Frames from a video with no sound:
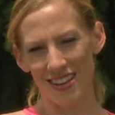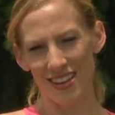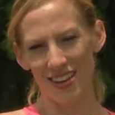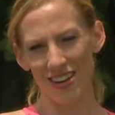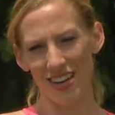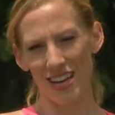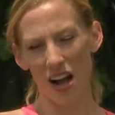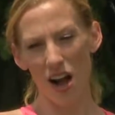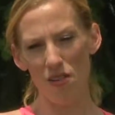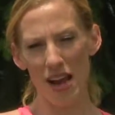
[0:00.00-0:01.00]
Good.
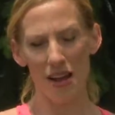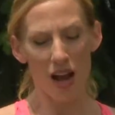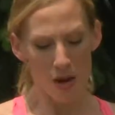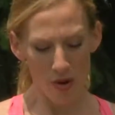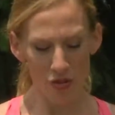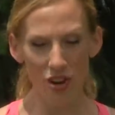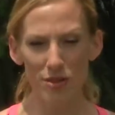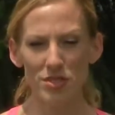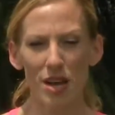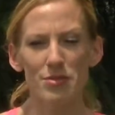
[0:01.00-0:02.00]
All right, both
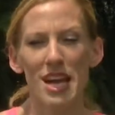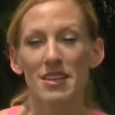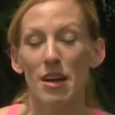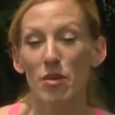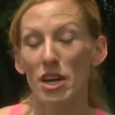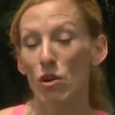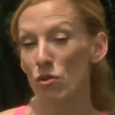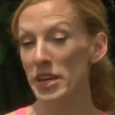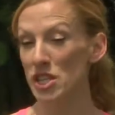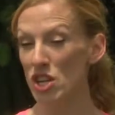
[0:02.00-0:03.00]
arms come down. Now we're going to
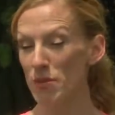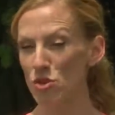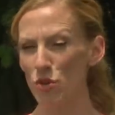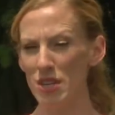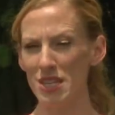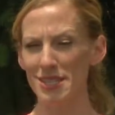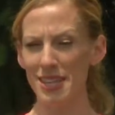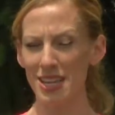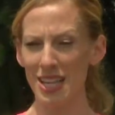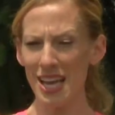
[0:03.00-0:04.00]
reach up toward the
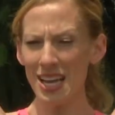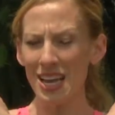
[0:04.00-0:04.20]
ceiling.